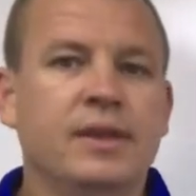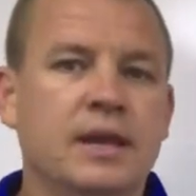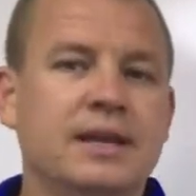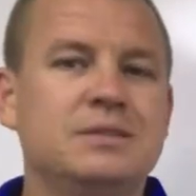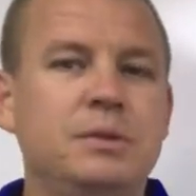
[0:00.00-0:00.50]

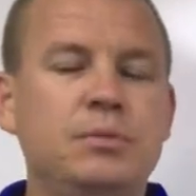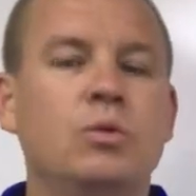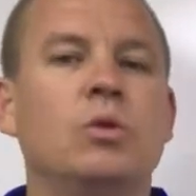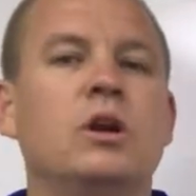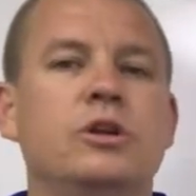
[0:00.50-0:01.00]
And because
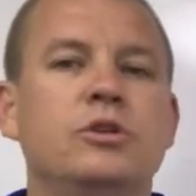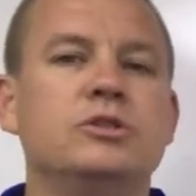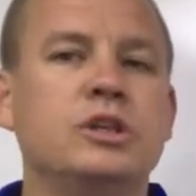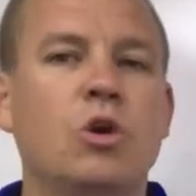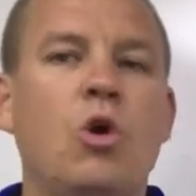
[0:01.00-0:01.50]
people weren't
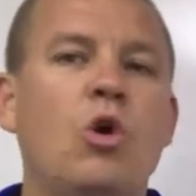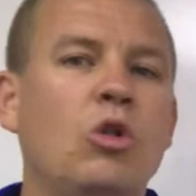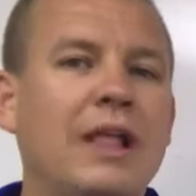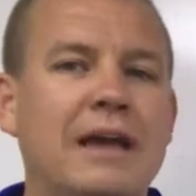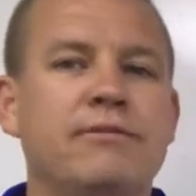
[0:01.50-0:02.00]
using whole
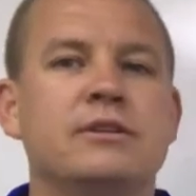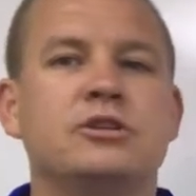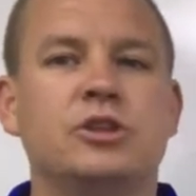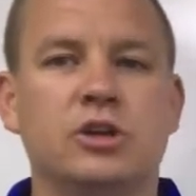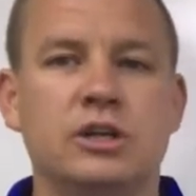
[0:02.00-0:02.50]
life
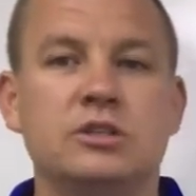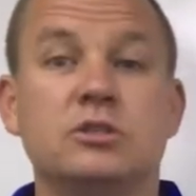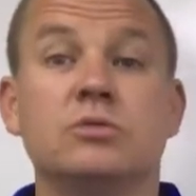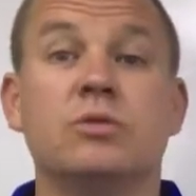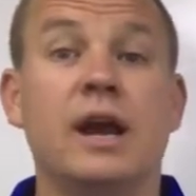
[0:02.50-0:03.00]
insurance
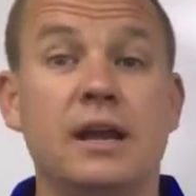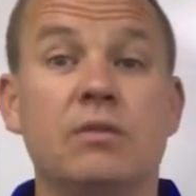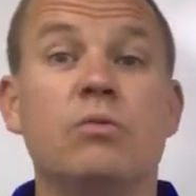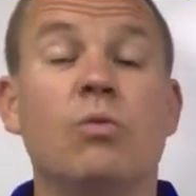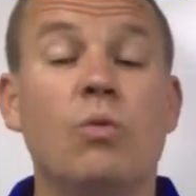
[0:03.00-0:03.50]
the right
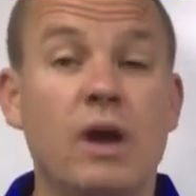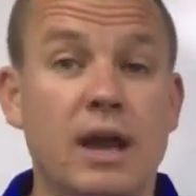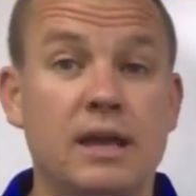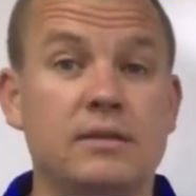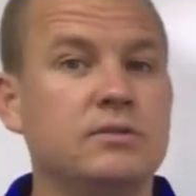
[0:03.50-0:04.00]

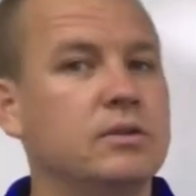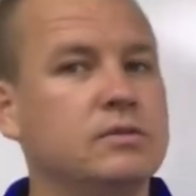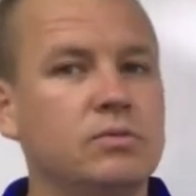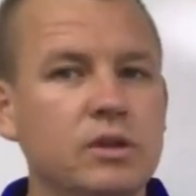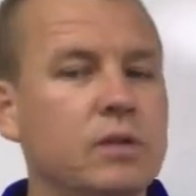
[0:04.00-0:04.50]
way. So
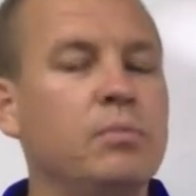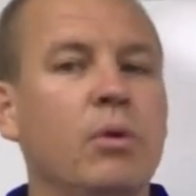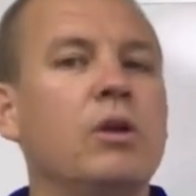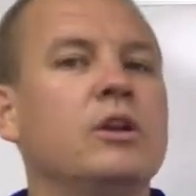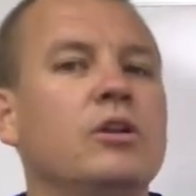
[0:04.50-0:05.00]
it's really
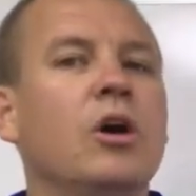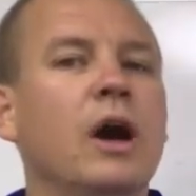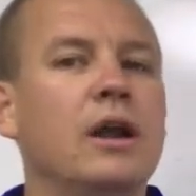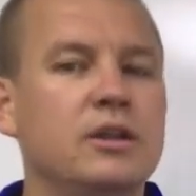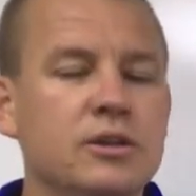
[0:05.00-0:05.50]
important to know
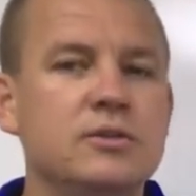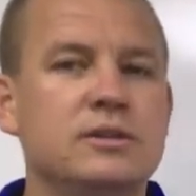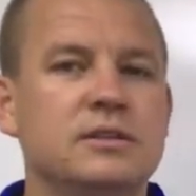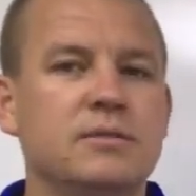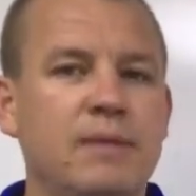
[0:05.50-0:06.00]
how to use
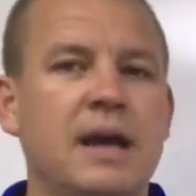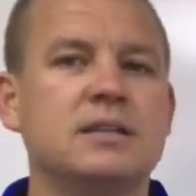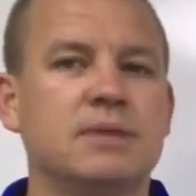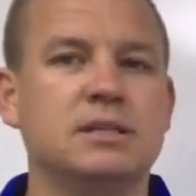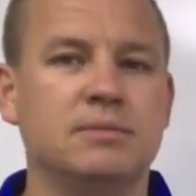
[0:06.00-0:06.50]
it to
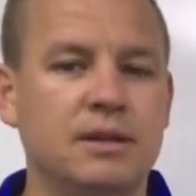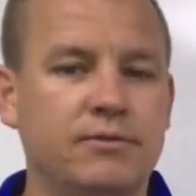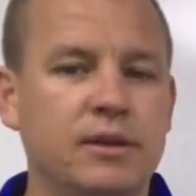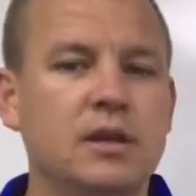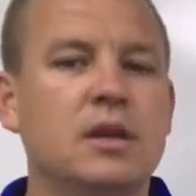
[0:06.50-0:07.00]
maximize the
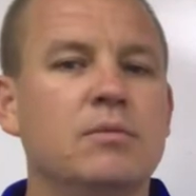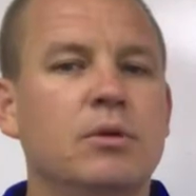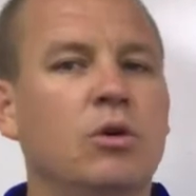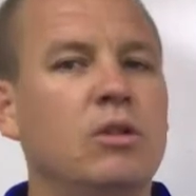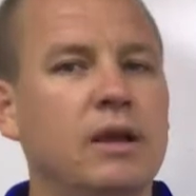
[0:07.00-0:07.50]
benefit.
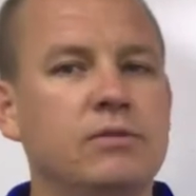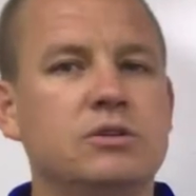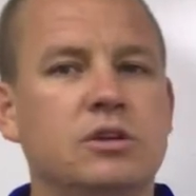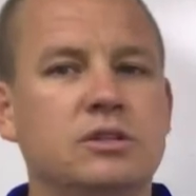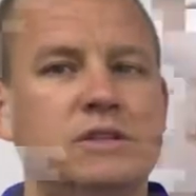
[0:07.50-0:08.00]
But whole life
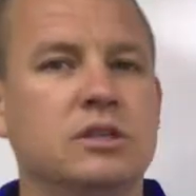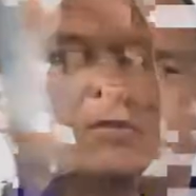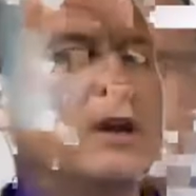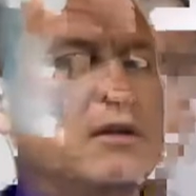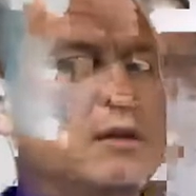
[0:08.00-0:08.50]
insurance is
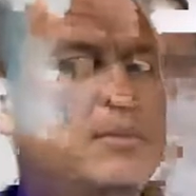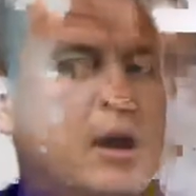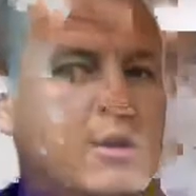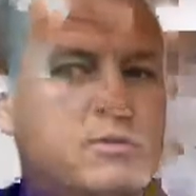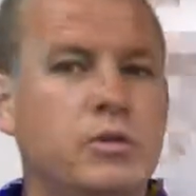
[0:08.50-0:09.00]
incredibly
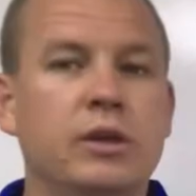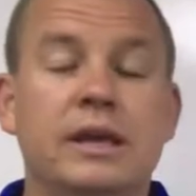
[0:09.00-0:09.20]
powerful.